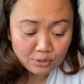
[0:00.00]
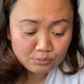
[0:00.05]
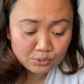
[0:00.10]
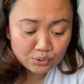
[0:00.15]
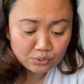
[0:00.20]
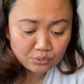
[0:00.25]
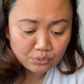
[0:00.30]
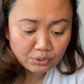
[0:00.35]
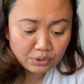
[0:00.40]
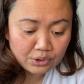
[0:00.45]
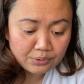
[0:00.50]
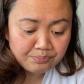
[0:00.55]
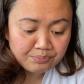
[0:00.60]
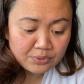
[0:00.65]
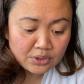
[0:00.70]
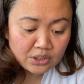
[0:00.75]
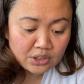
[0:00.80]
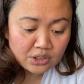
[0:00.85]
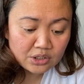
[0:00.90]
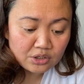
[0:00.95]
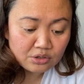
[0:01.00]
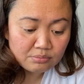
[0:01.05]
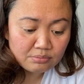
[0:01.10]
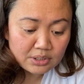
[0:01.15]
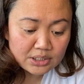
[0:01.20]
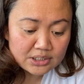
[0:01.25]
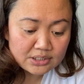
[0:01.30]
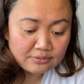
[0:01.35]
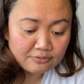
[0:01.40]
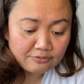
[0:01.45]
So you
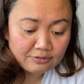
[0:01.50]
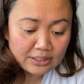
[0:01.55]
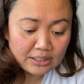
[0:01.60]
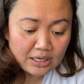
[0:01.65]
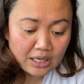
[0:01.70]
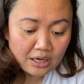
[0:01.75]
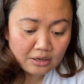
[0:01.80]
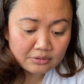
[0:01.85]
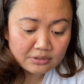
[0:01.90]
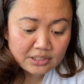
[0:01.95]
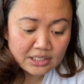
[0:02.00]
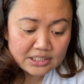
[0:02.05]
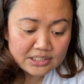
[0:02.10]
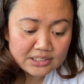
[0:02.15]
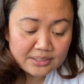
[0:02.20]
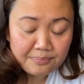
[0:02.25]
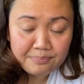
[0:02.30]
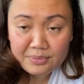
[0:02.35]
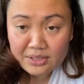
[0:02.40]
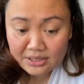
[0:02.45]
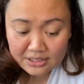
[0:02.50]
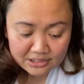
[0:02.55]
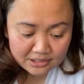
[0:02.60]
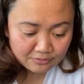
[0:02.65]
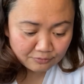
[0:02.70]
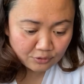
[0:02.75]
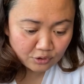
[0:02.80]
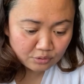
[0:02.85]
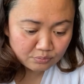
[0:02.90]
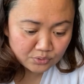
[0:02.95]
must fill out and submit this
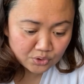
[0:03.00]
form.